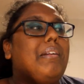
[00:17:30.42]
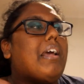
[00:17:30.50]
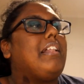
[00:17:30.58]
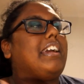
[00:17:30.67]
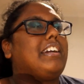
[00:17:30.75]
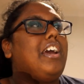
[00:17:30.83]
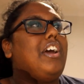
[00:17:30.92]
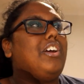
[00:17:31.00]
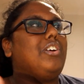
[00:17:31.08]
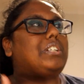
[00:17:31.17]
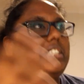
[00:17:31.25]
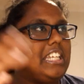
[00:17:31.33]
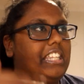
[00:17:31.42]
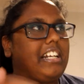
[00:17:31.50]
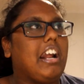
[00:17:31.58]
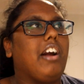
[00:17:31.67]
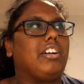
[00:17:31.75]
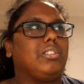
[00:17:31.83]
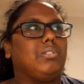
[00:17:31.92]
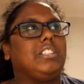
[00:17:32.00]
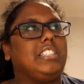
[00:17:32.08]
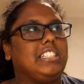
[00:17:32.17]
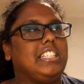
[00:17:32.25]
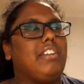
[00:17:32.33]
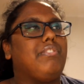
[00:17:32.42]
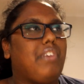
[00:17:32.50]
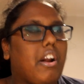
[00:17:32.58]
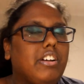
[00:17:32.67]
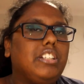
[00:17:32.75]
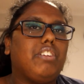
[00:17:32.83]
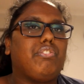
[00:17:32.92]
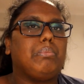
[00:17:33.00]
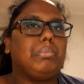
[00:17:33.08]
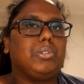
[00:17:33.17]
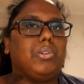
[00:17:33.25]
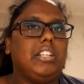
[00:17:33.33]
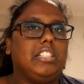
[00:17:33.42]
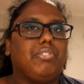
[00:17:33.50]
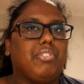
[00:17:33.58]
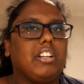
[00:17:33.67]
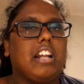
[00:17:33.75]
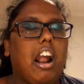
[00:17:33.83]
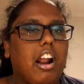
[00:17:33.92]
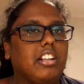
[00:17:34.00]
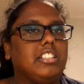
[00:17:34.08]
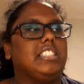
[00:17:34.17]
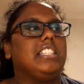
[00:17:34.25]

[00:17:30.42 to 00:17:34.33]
Like, you see the characteristics that are very different between different characters.